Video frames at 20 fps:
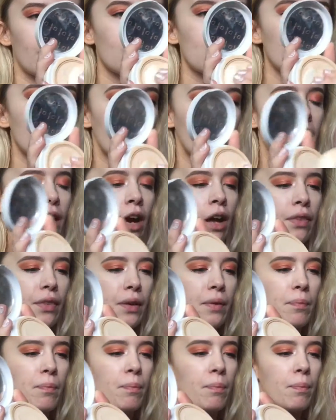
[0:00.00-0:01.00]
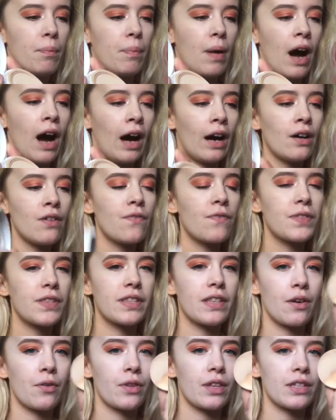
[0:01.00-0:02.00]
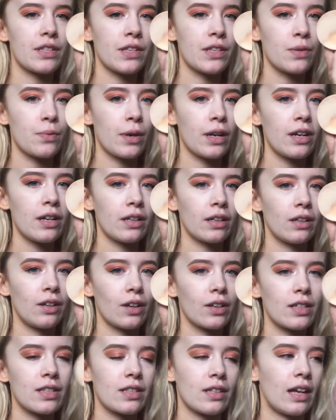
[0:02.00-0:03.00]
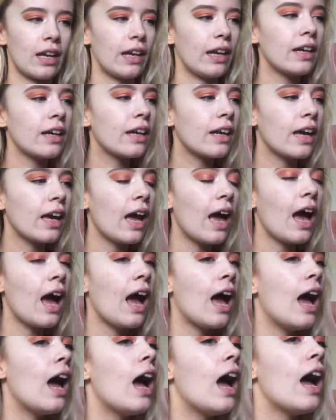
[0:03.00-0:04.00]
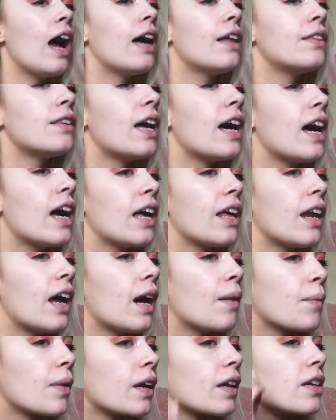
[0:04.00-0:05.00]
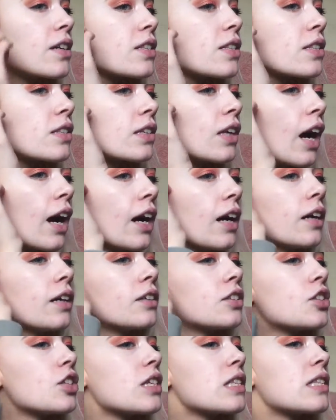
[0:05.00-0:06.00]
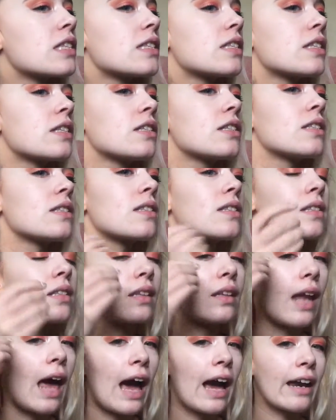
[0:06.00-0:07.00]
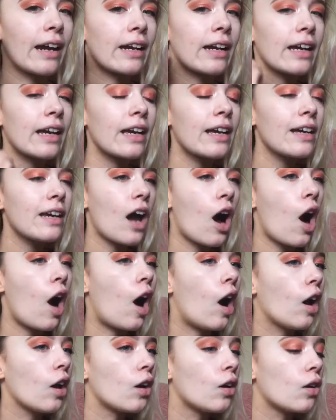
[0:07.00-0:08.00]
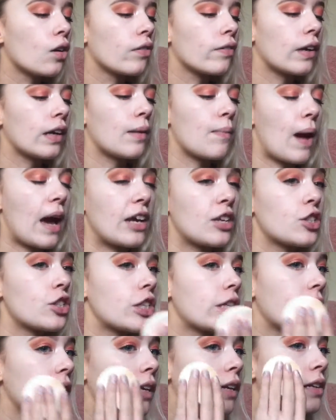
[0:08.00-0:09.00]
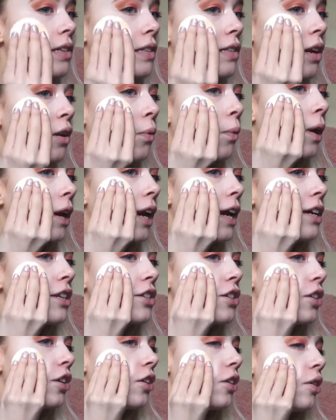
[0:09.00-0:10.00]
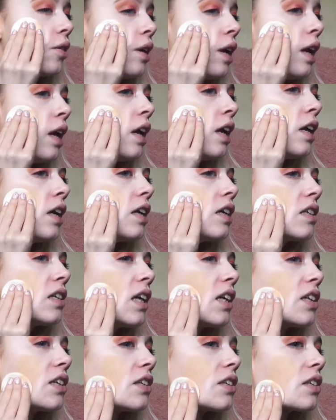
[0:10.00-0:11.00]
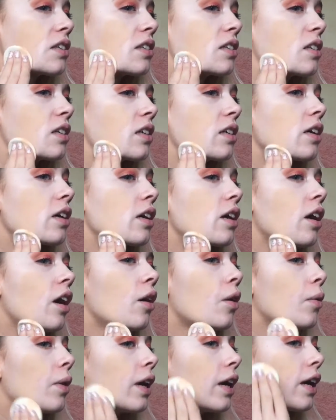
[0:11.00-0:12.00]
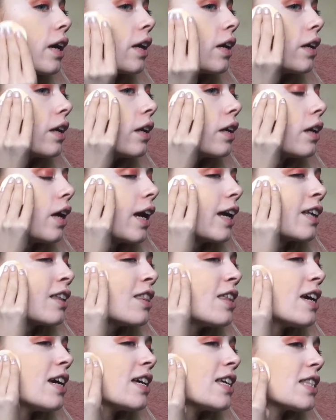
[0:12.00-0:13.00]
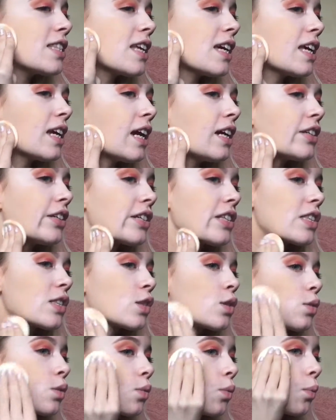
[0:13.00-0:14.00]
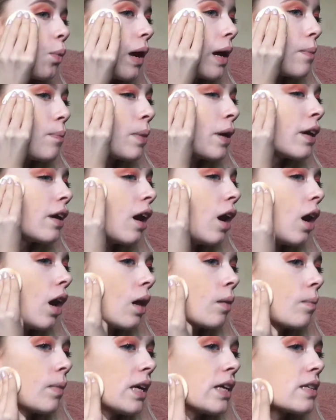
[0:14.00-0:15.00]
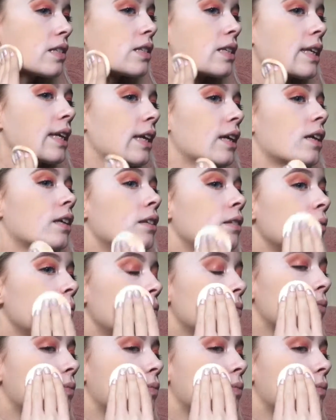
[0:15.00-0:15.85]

little bit on the puff, so this is what it looks like. And then I'm gonna start just sliding it all over my cheek. So what I do is I just go in like this and I just swipe it on my skin.